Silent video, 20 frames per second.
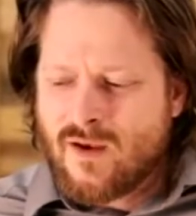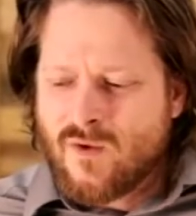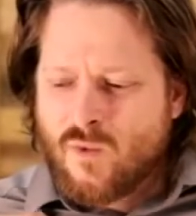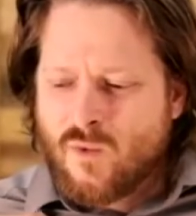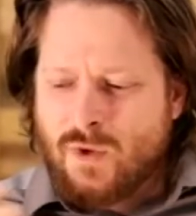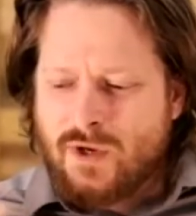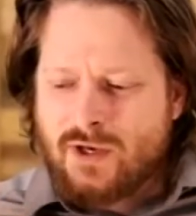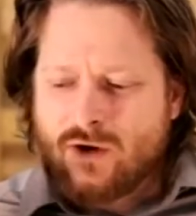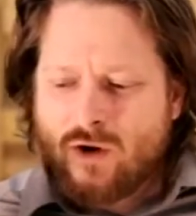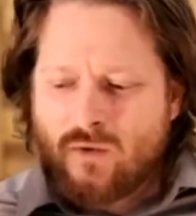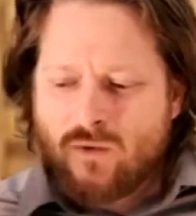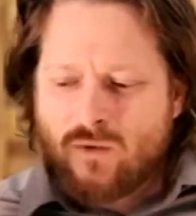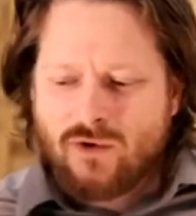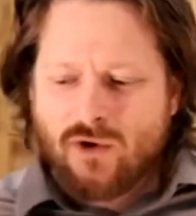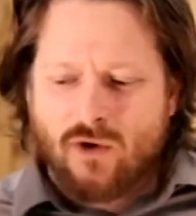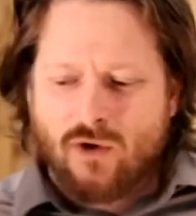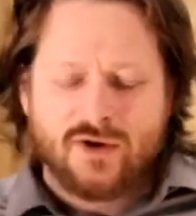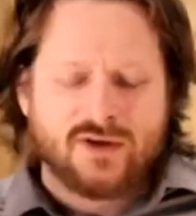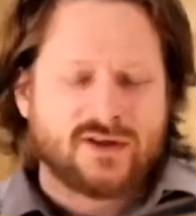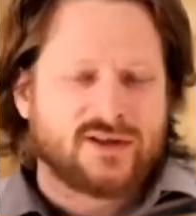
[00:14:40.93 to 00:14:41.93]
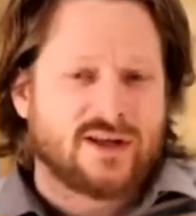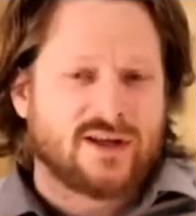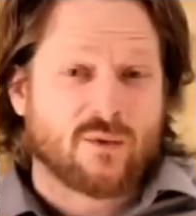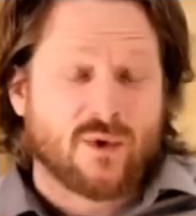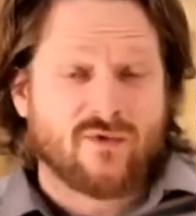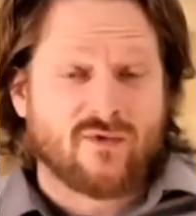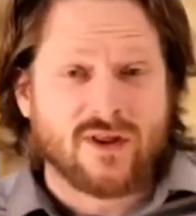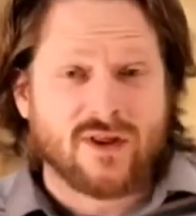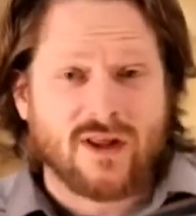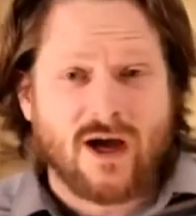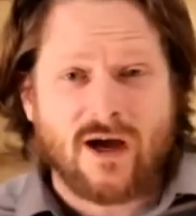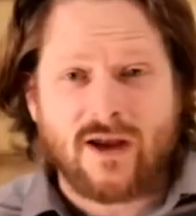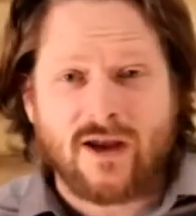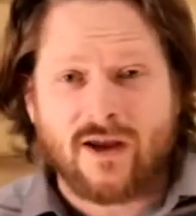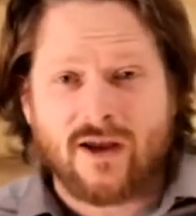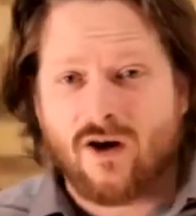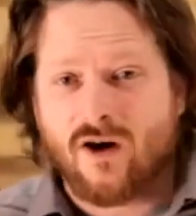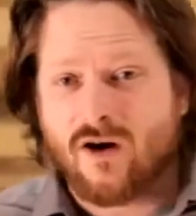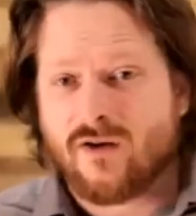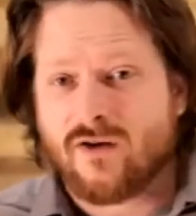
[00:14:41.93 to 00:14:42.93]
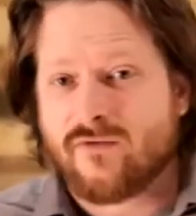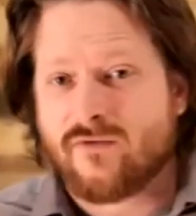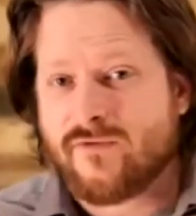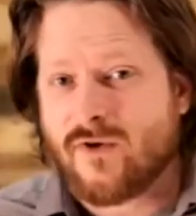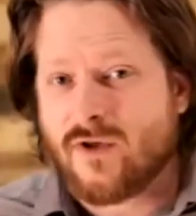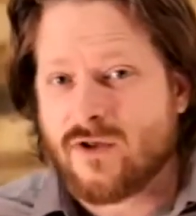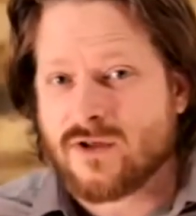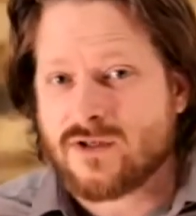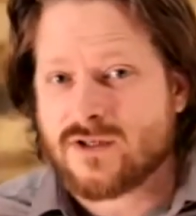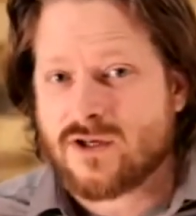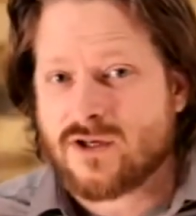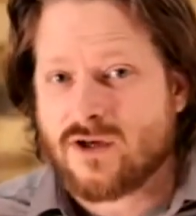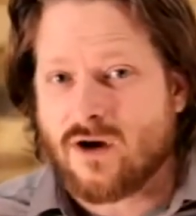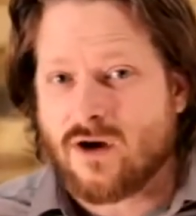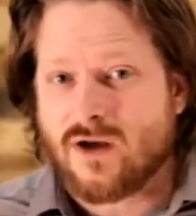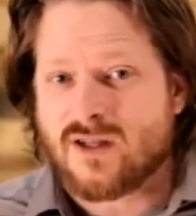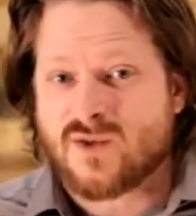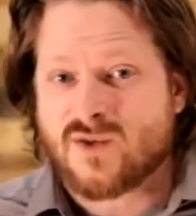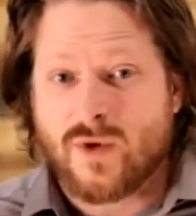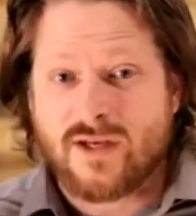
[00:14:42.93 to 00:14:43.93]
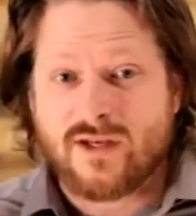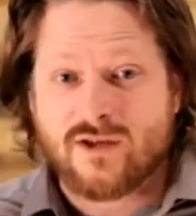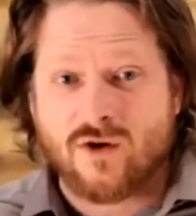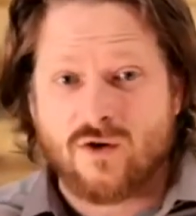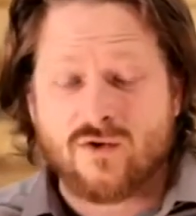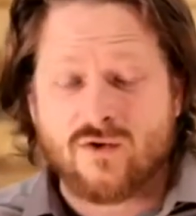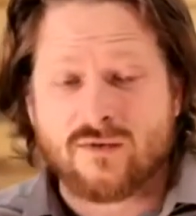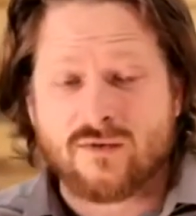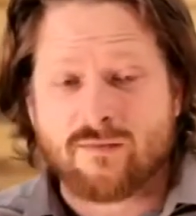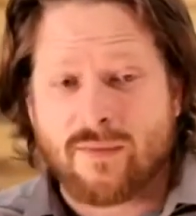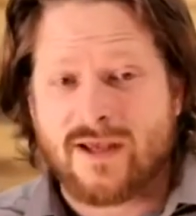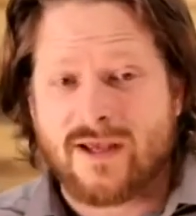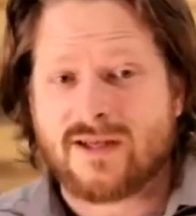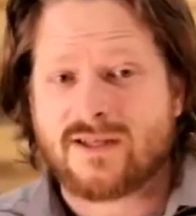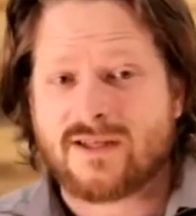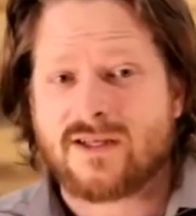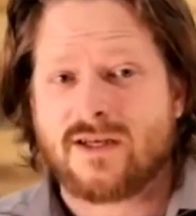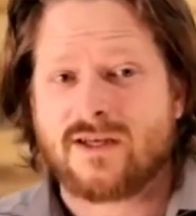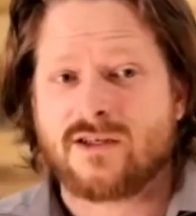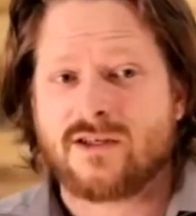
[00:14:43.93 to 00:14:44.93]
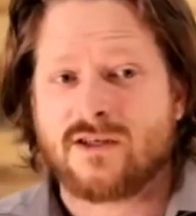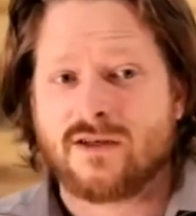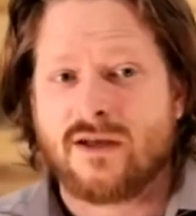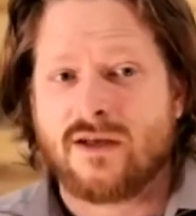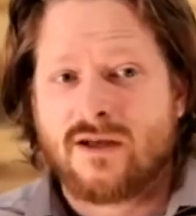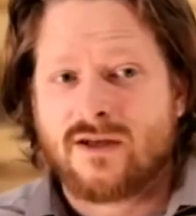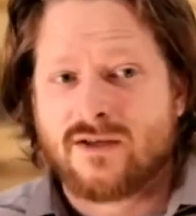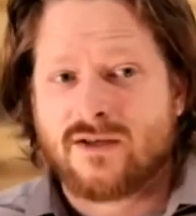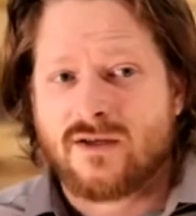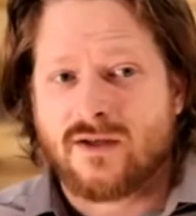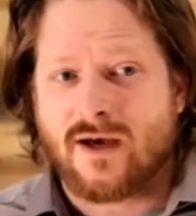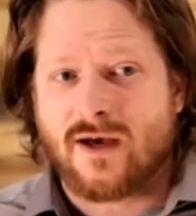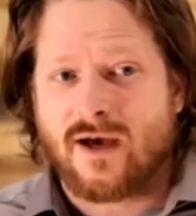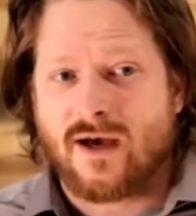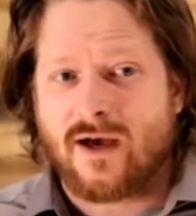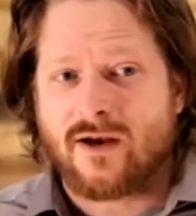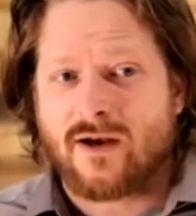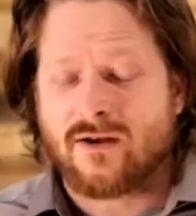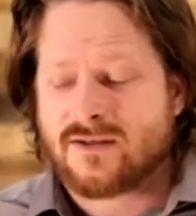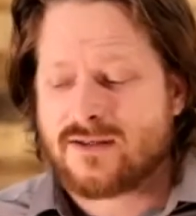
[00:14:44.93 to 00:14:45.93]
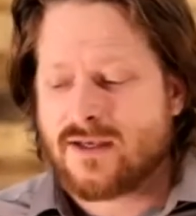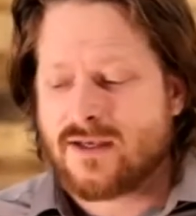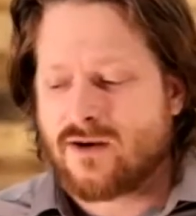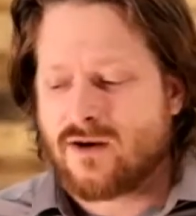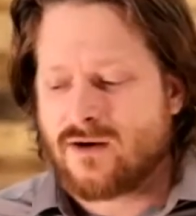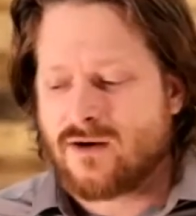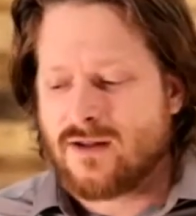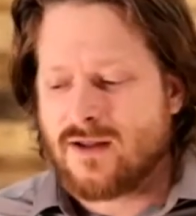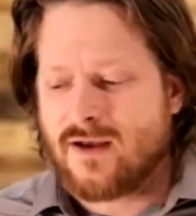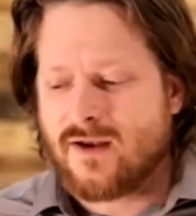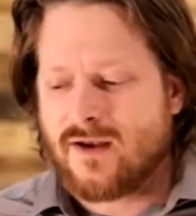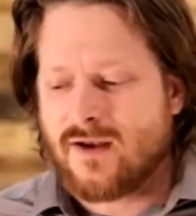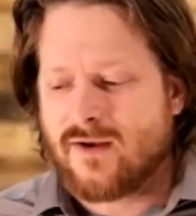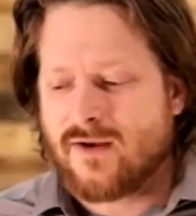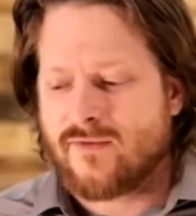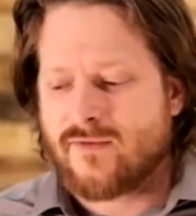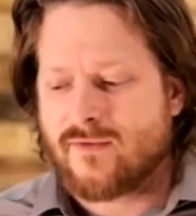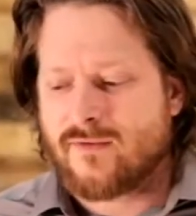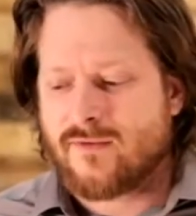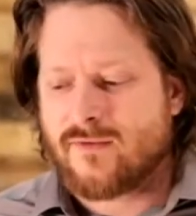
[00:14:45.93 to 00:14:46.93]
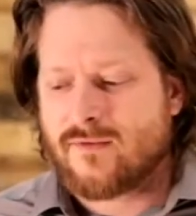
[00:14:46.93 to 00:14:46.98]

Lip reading: we don't notice that we're relying on false gods. We don't pay attention to the idols in our life.